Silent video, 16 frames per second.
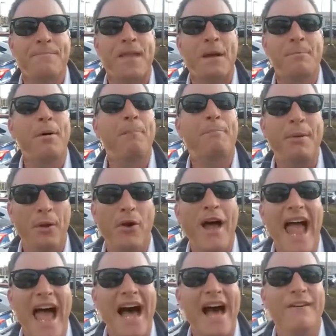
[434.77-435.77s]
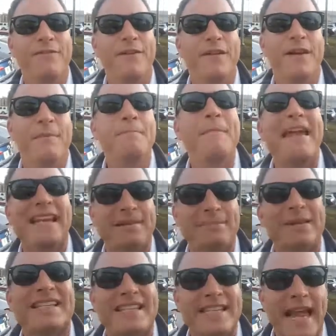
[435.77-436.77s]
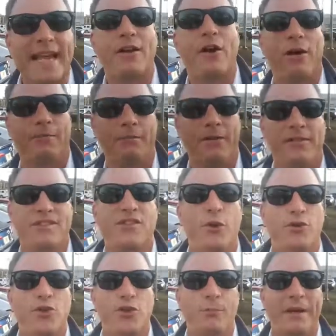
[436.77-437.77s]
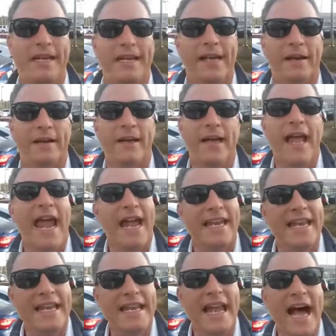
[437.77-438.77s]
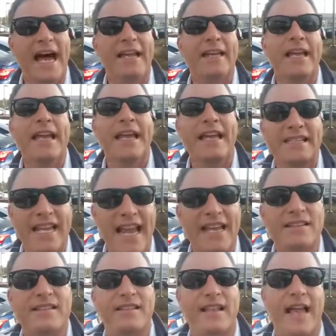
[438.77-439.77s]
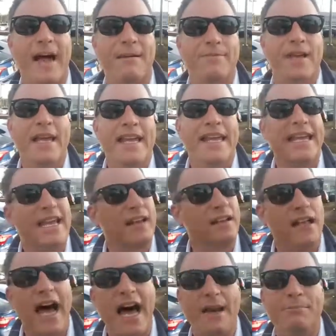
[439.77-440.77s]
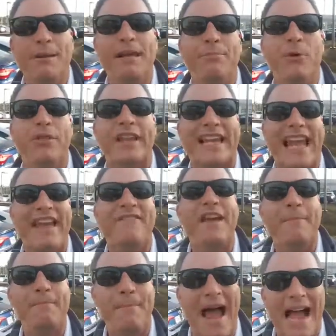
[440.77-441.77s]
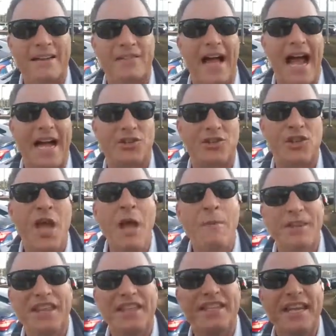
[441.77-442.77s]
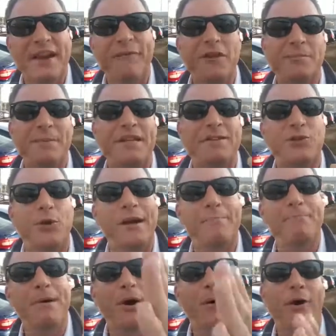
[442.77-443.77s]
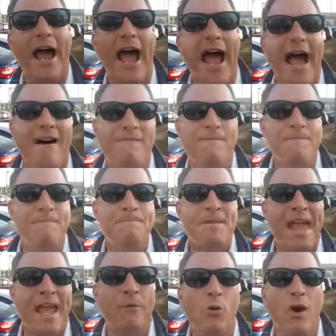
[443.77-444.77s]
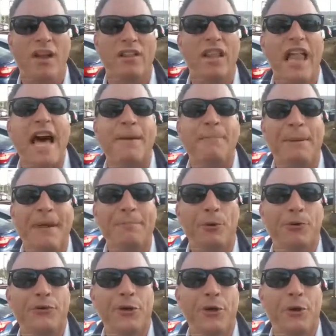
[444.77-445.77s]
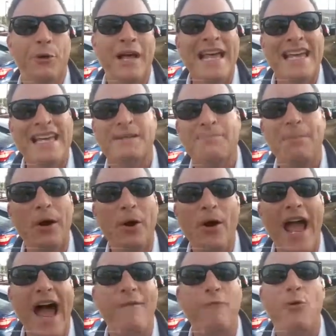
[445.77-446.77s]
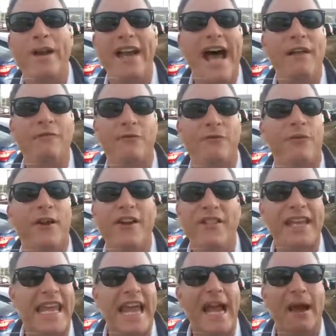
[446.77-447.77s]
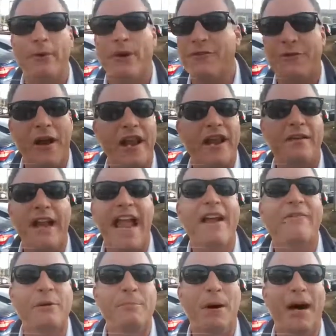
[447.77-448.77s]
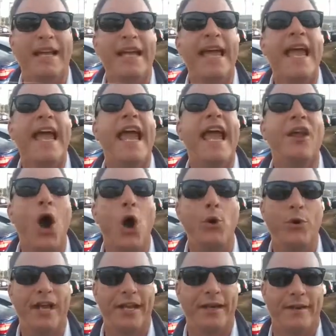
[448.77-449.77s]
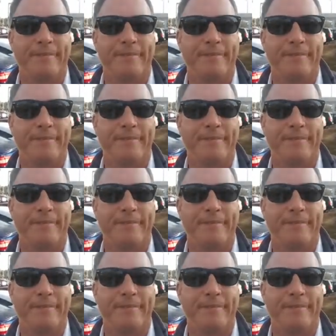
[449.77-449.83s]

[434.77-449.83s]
But Bill Have made a mistake on social media, and he got his hand slapped. He got a lot of people that gave him backlash. But the difference between Bill Have and what a lot of people do is Bill Have went out in front of the camera, in front of everybody, and owned it.